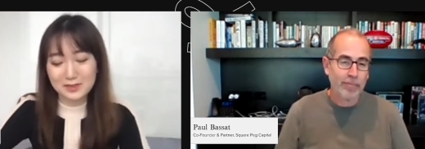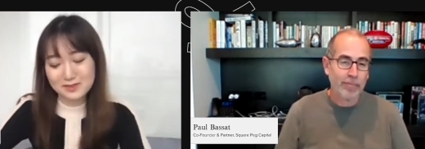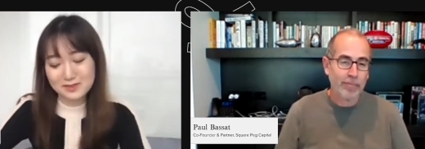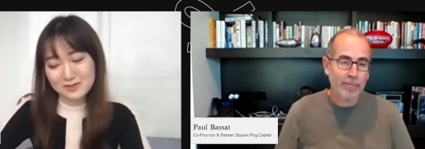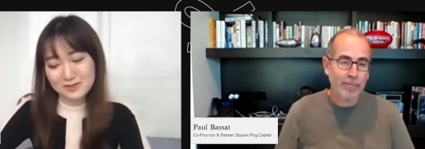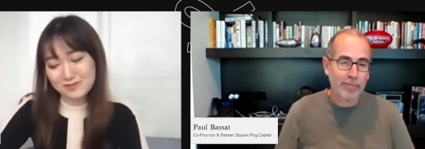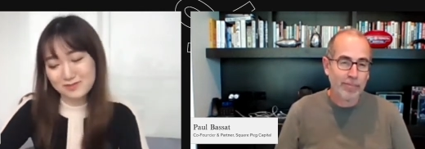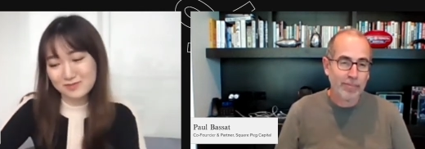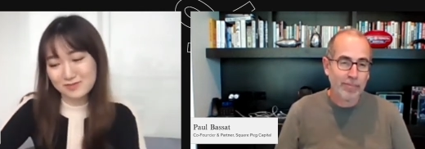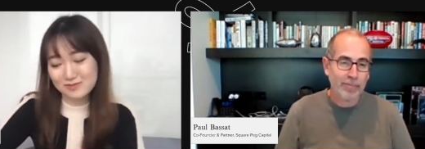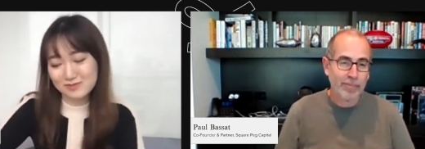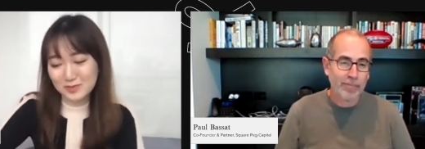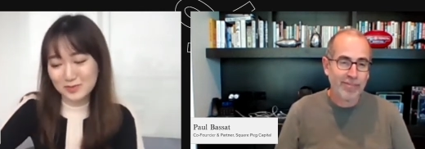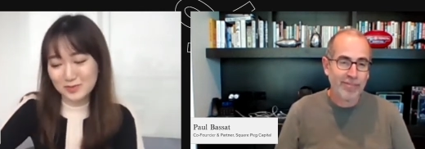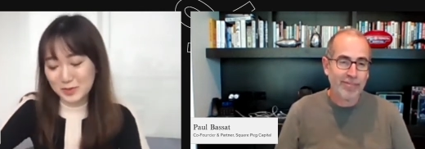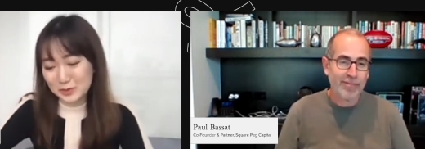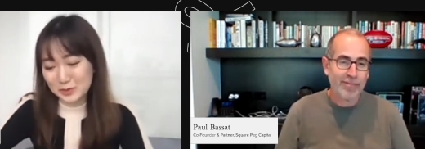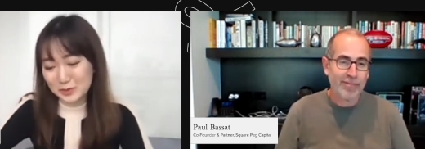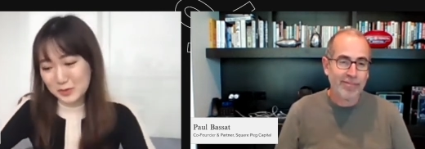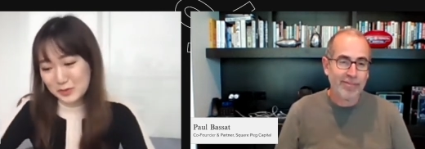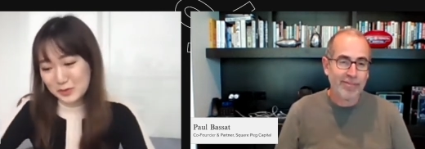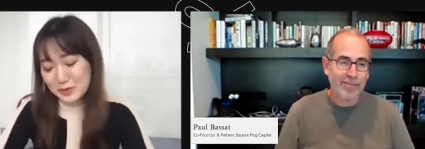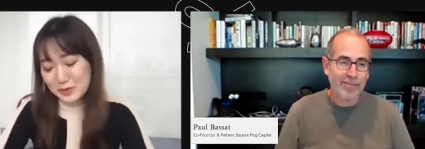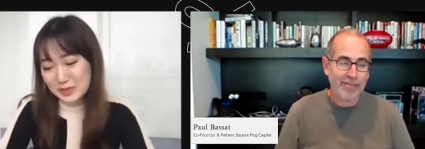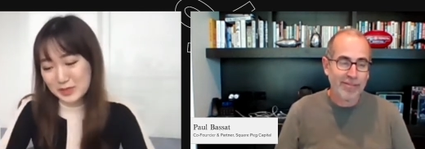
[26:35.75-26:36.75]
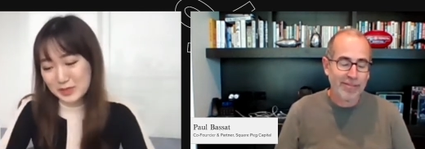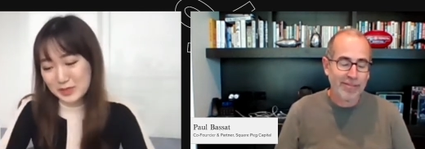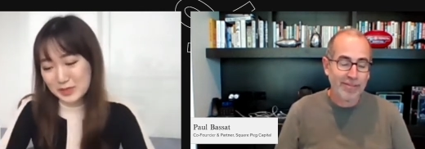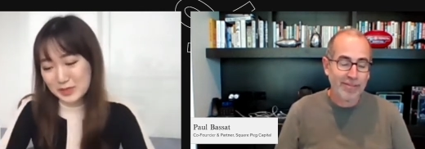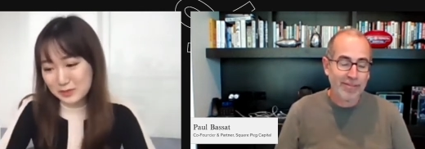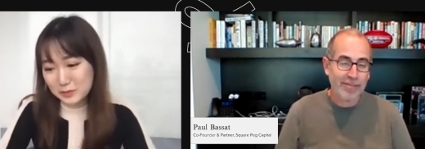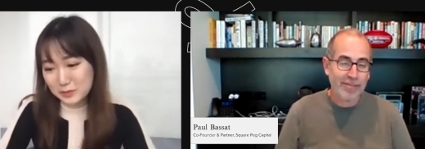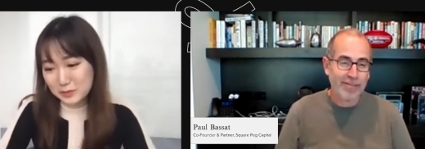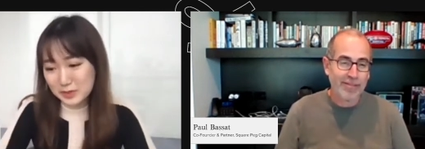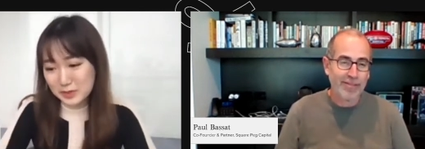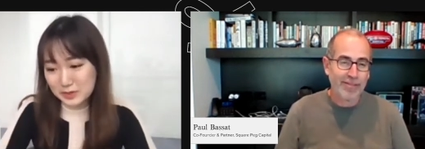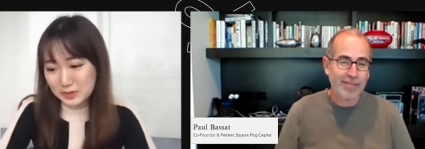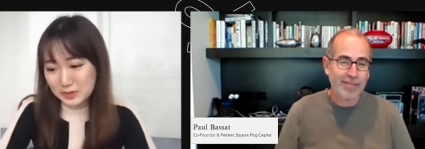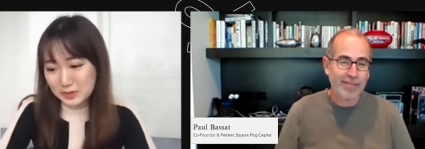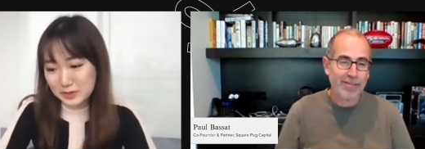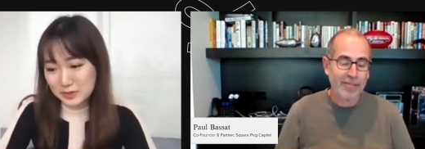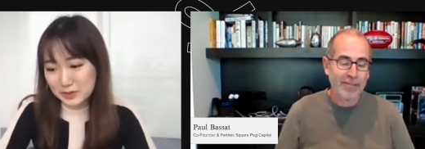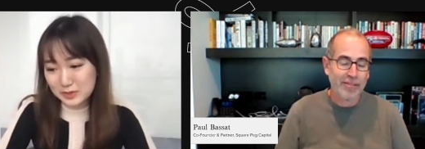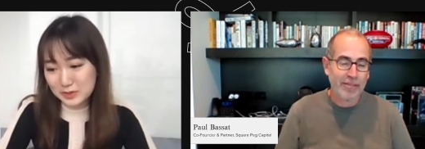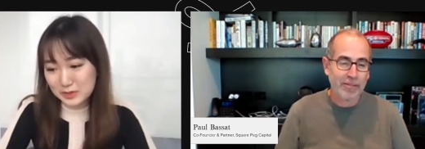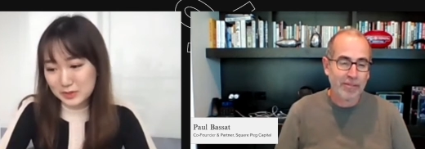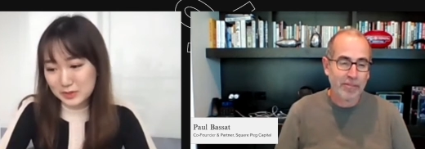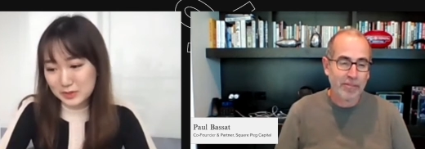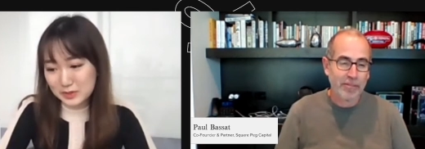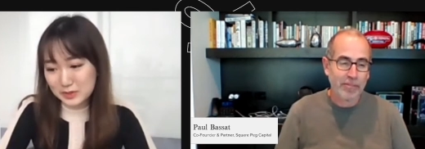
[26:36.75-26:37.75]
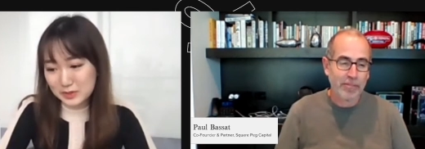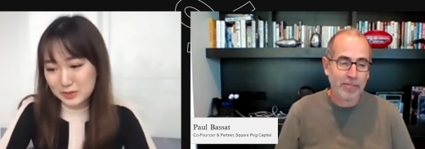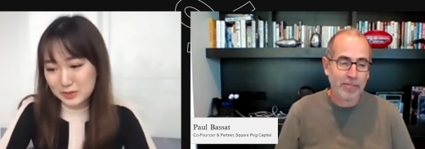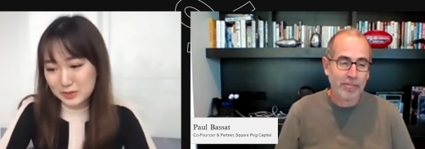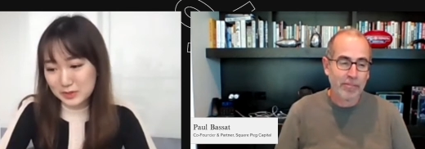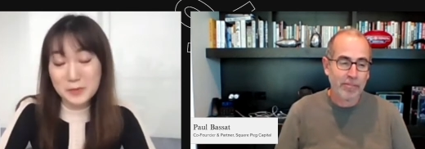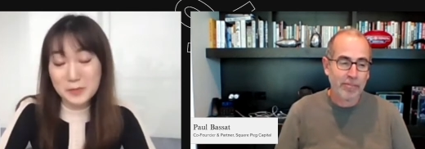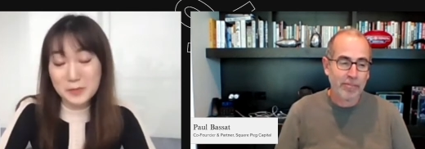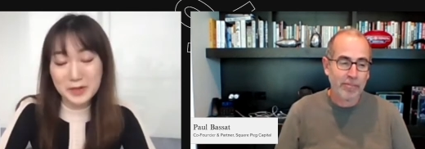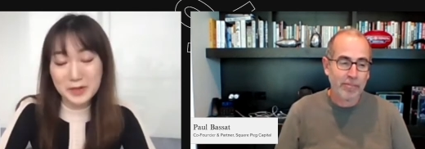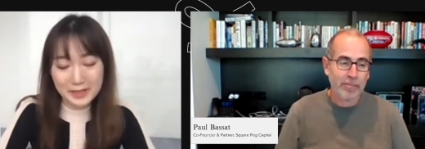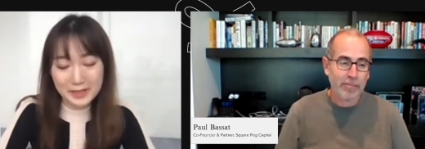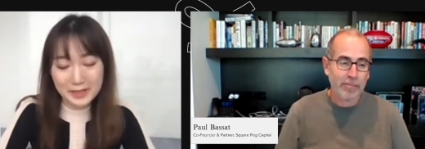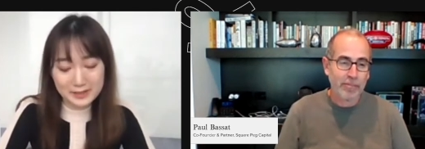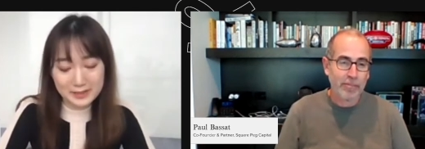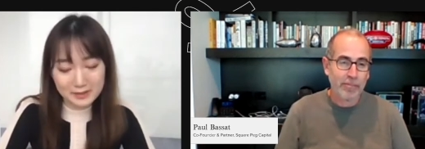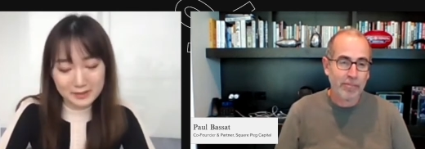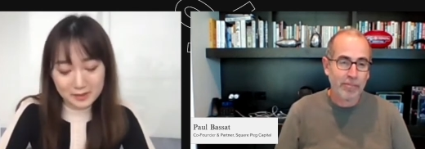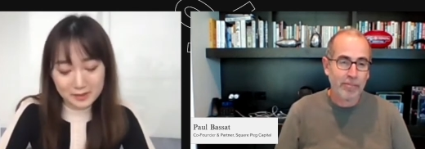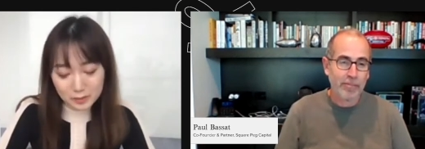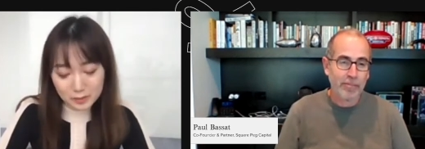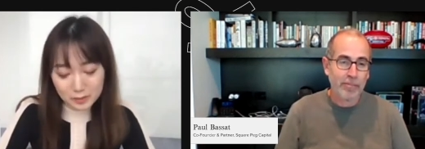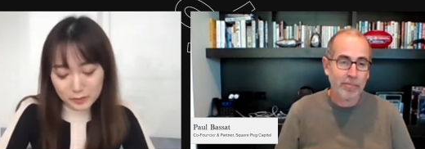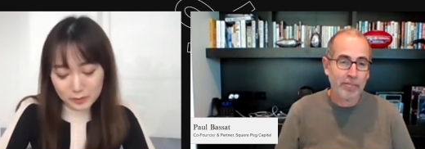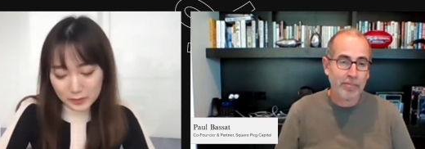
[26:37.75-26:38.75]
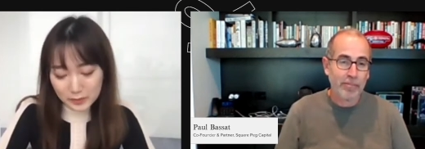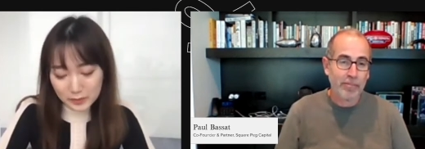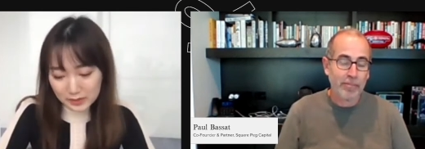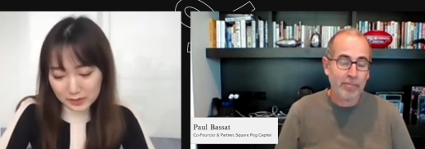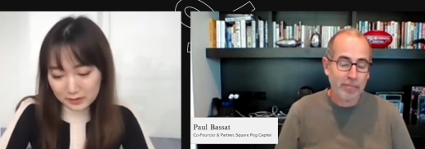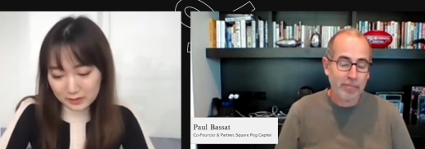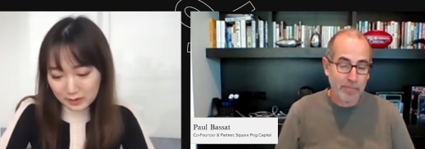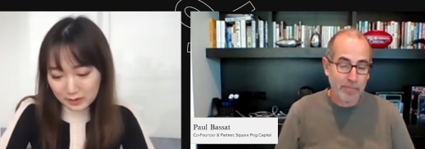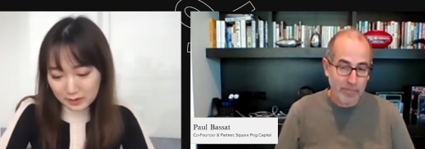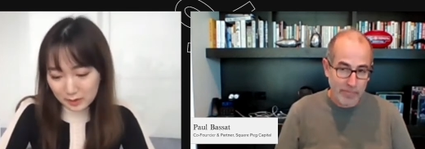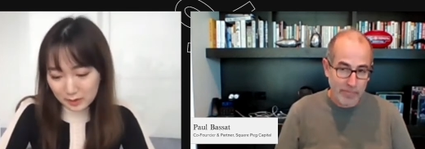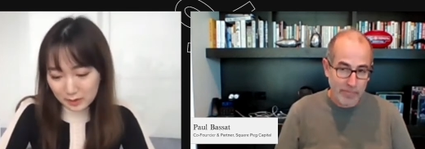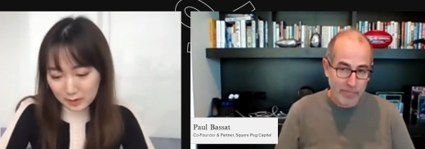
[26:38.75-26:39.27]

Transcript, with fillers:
Speaker 1: we we we, we have had we've been planning on, but um,